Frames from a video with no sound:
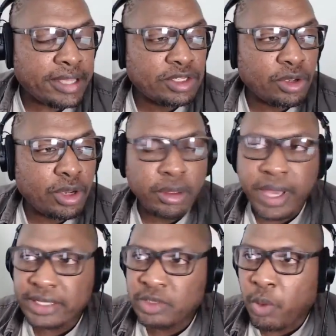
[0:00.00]
so going
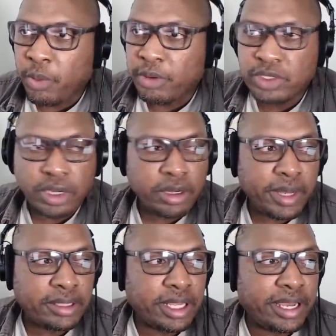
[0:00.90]
back to when we were talking
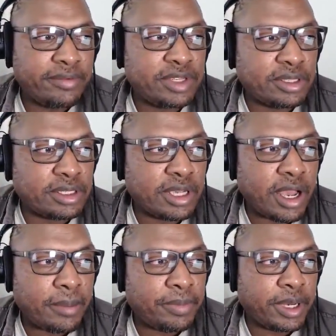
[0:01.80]
about knives at the
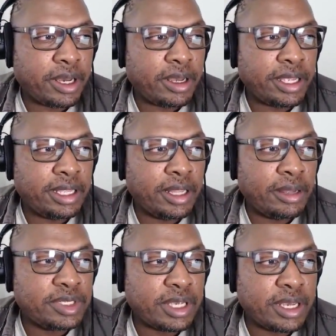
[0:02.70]
top, uh,
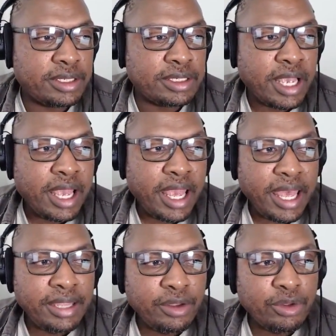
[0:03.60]
Elam says
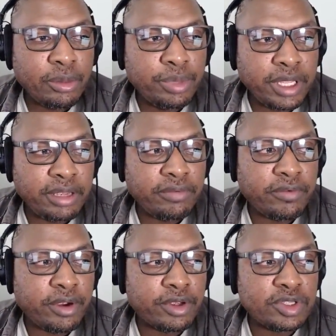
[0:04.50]
handle the blade
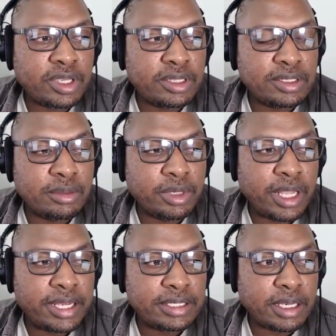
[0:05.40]
first can
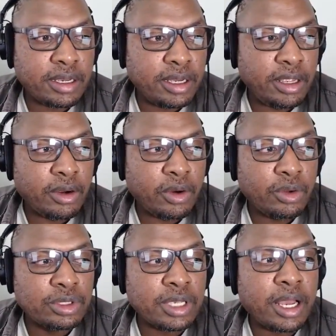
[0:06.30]
symbolize cutting
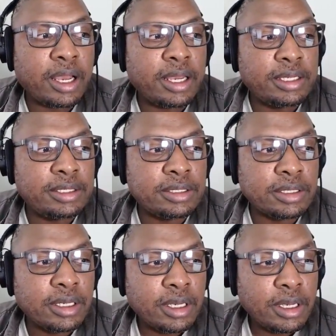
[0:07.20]
old ties.
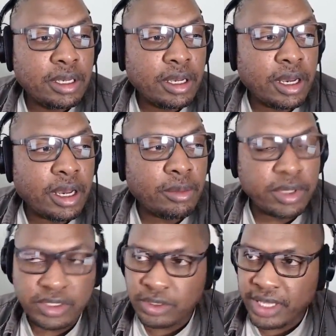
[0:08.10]
Um,
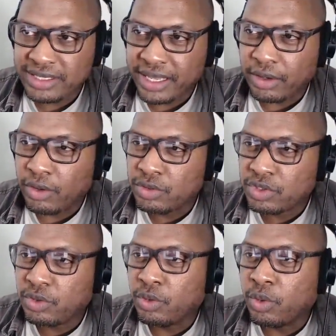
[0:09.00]
so that's like old
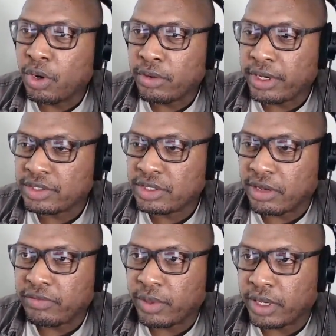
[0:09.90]
school warrior
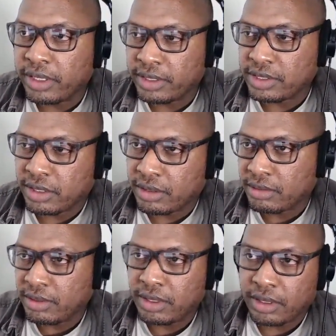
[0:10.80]
stuff. Why there's a
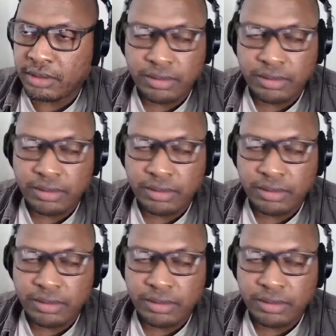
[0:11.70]
you know